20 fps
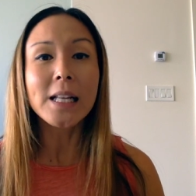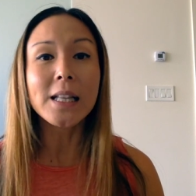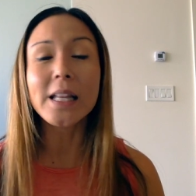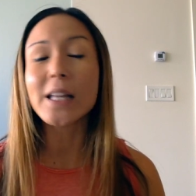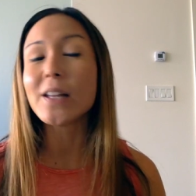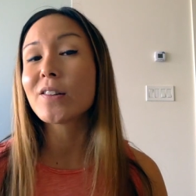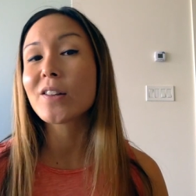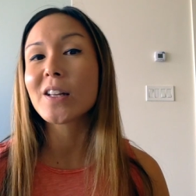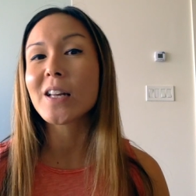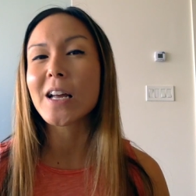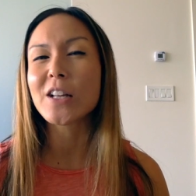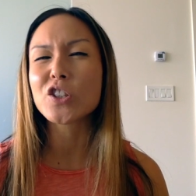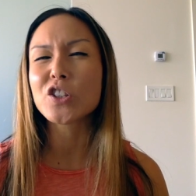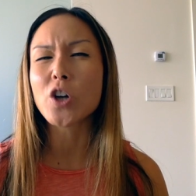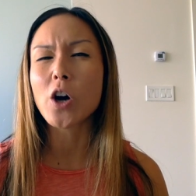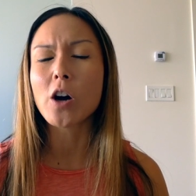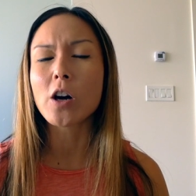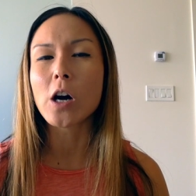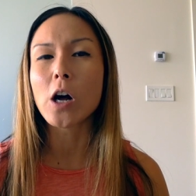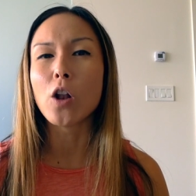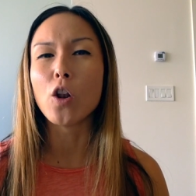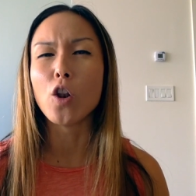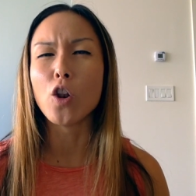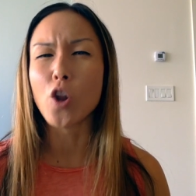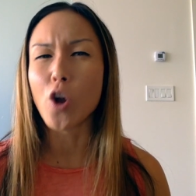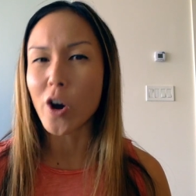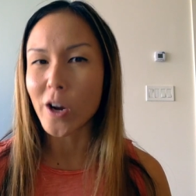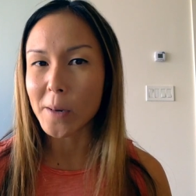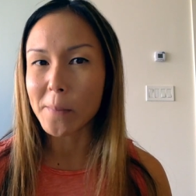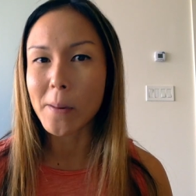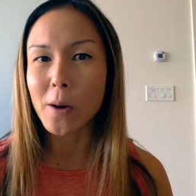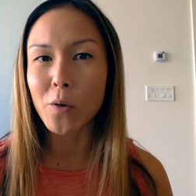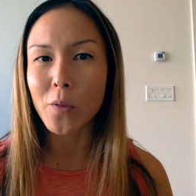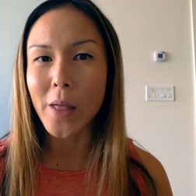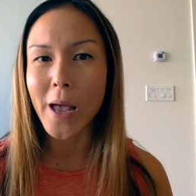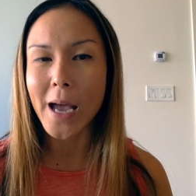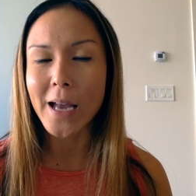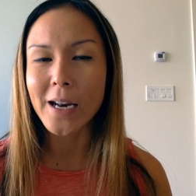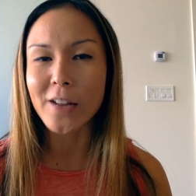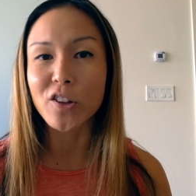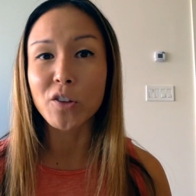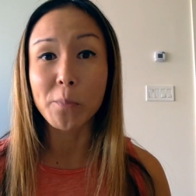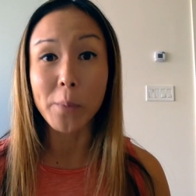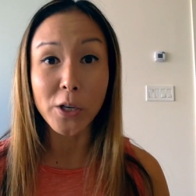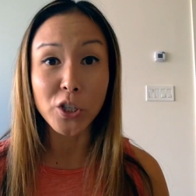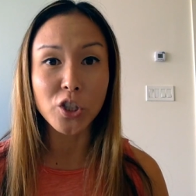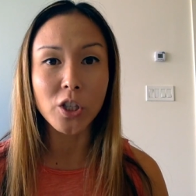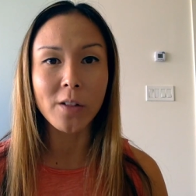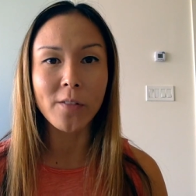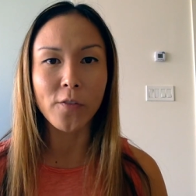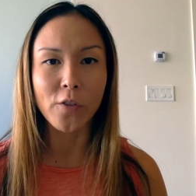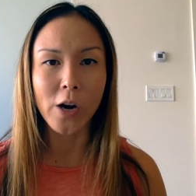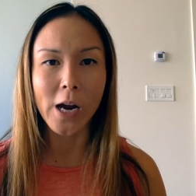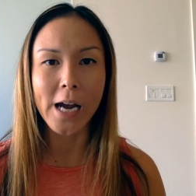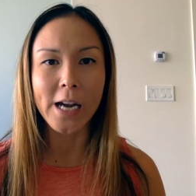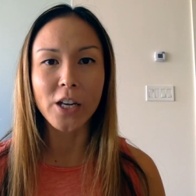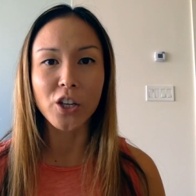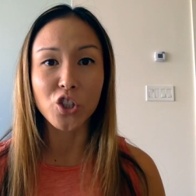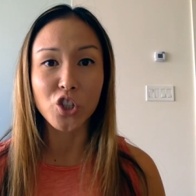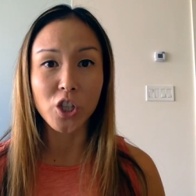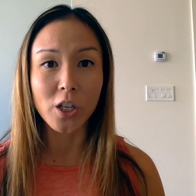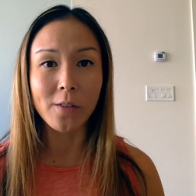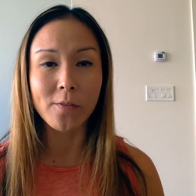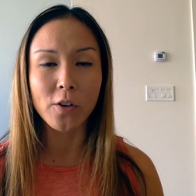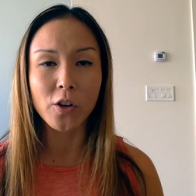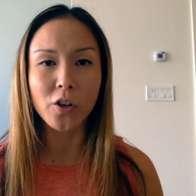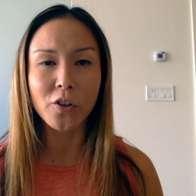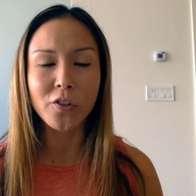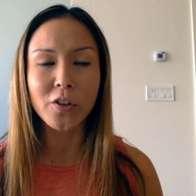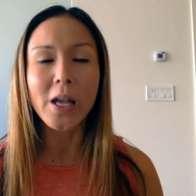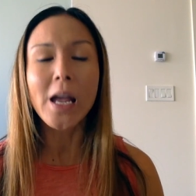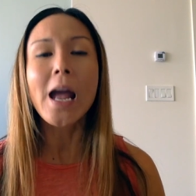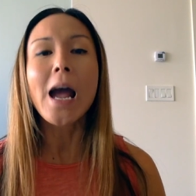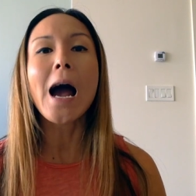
Lisa and I talk a lot about that, especially for high achievers,